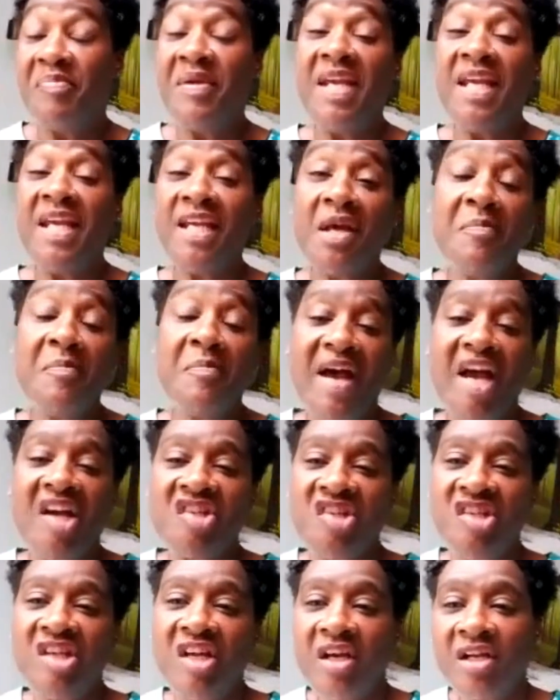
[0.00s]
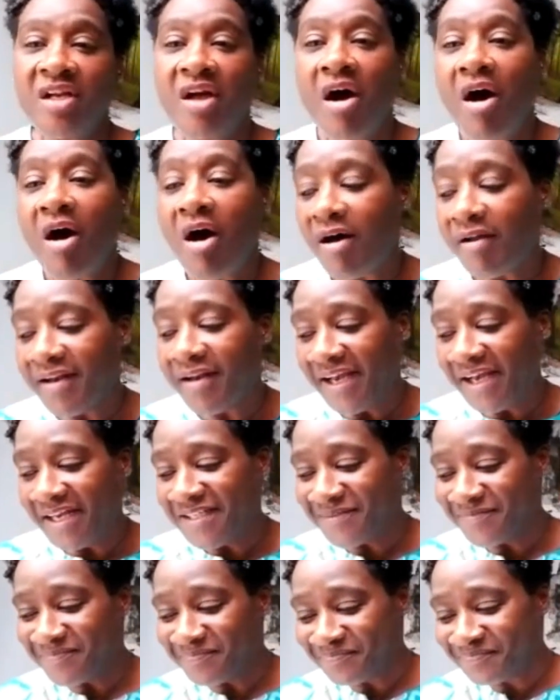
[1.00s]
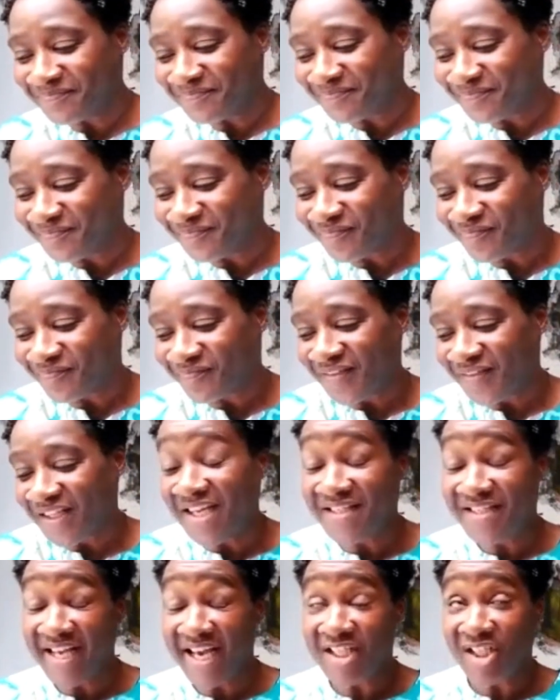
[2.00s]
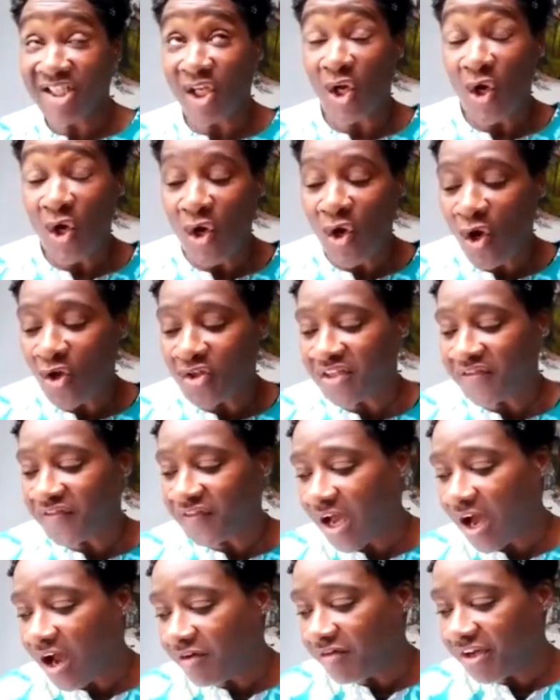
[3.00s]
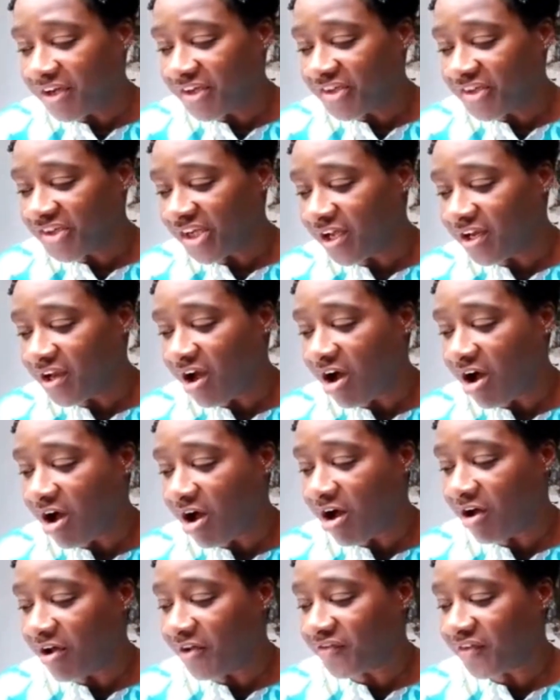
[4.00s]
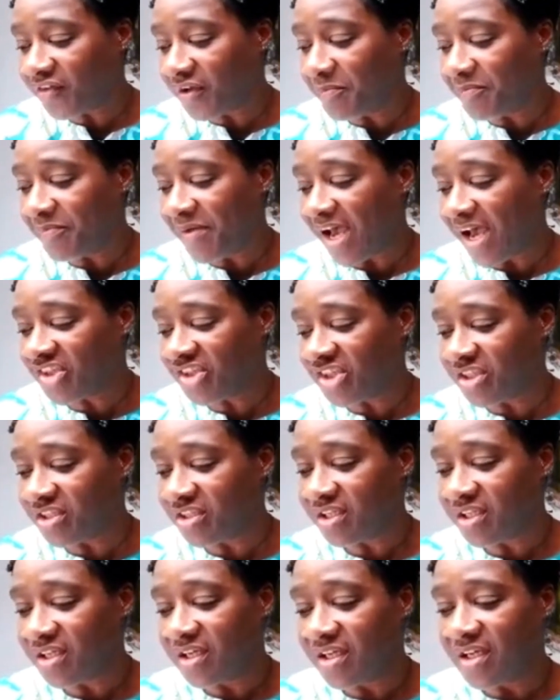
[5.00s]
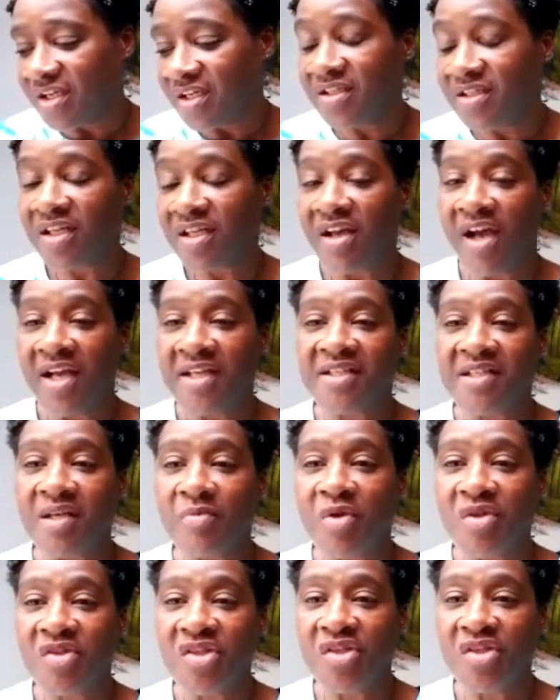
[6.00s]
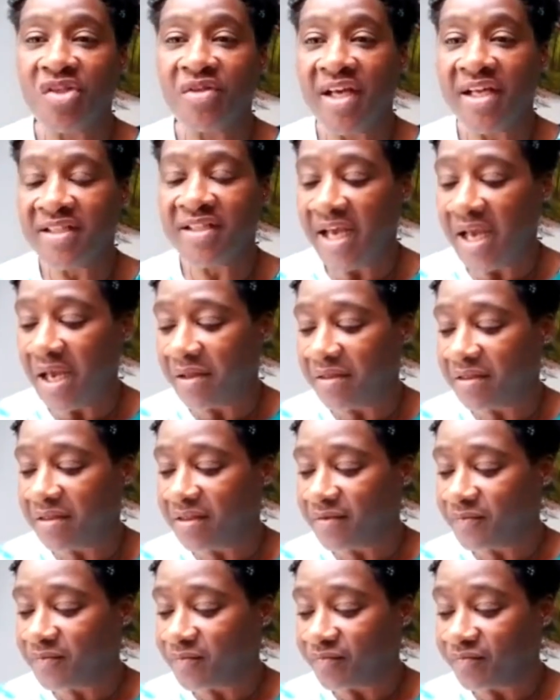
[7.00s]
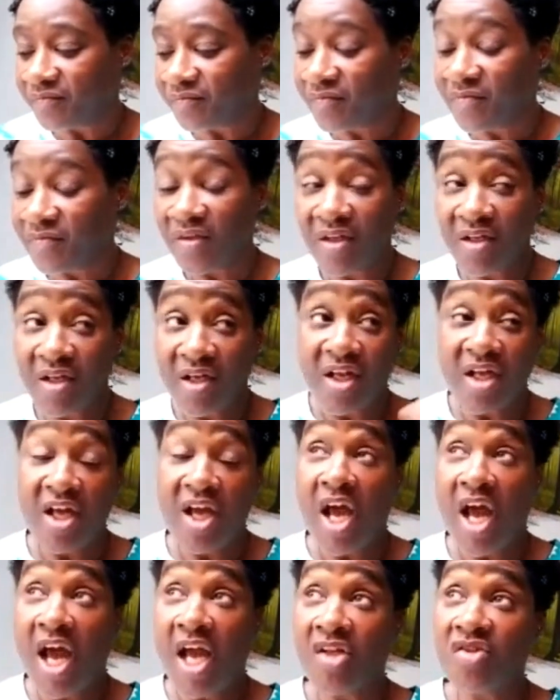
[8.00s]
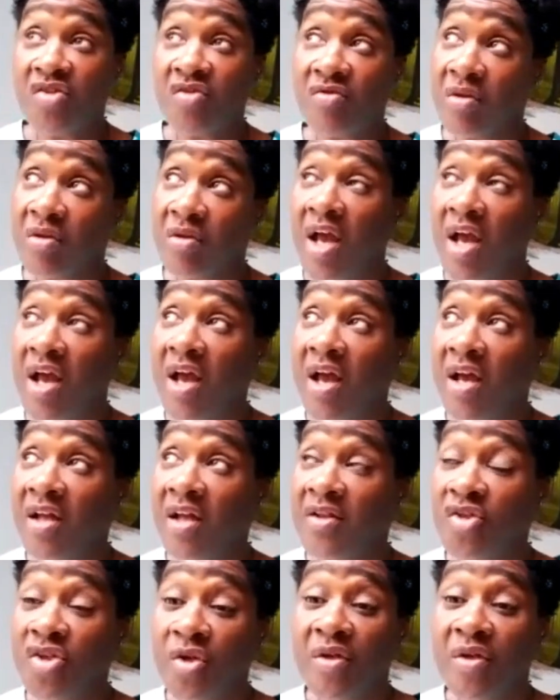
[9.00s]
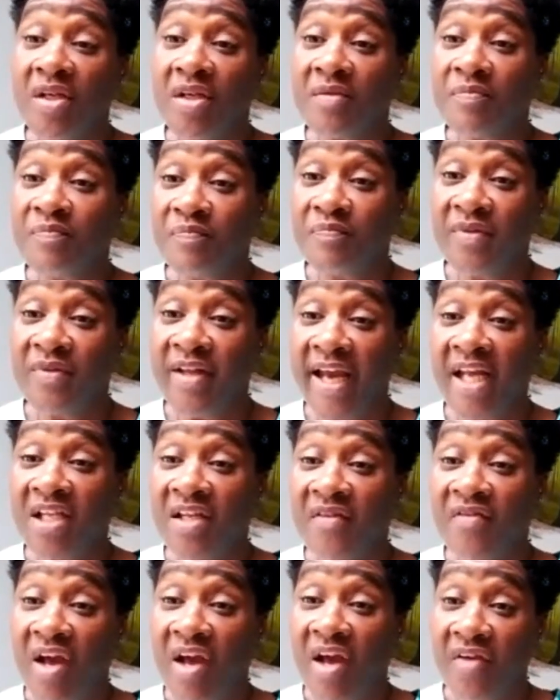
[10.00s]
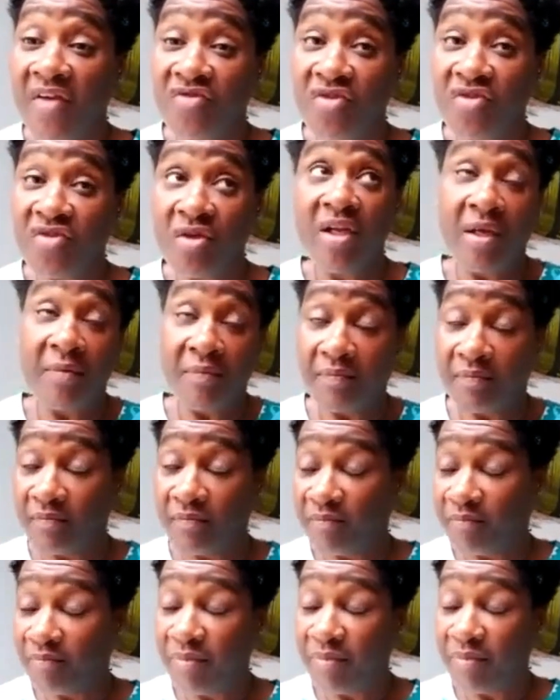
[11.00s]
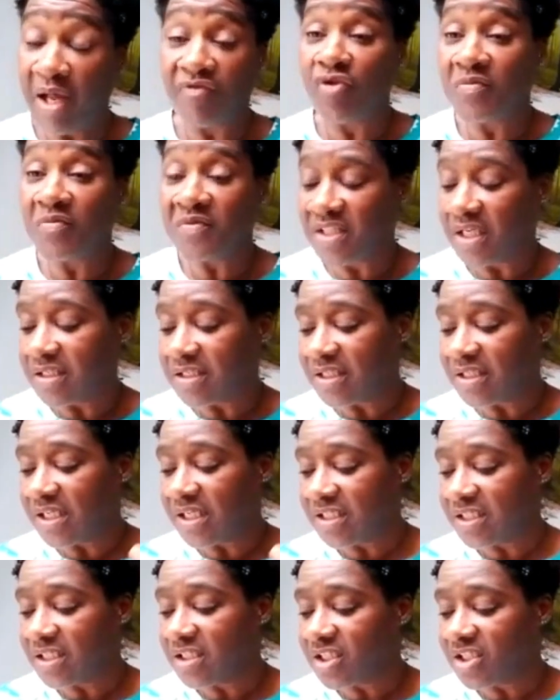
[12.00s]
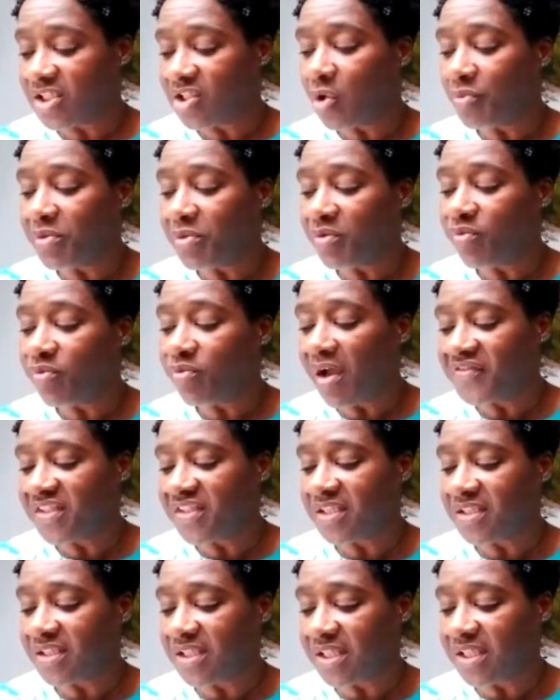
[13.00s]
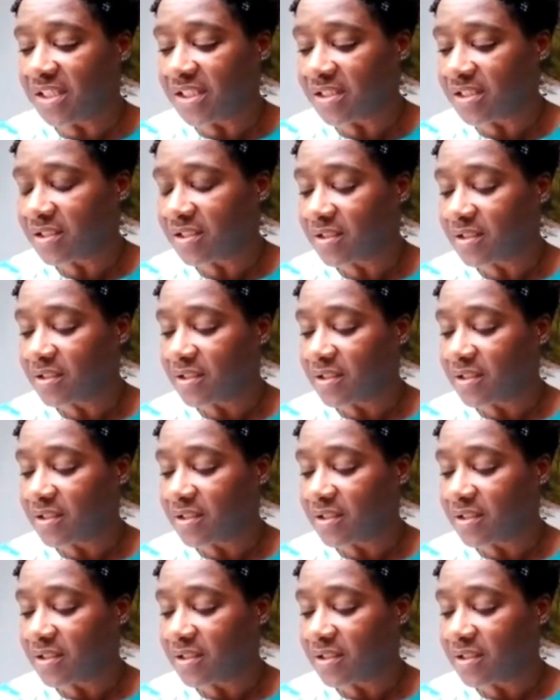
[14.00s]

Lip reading: Being compassionate and heart-led, it takes a lot of courage and a heart of compassion to guide someone to their death. And the end-of-life doula platform says this, and the soul midwife says this.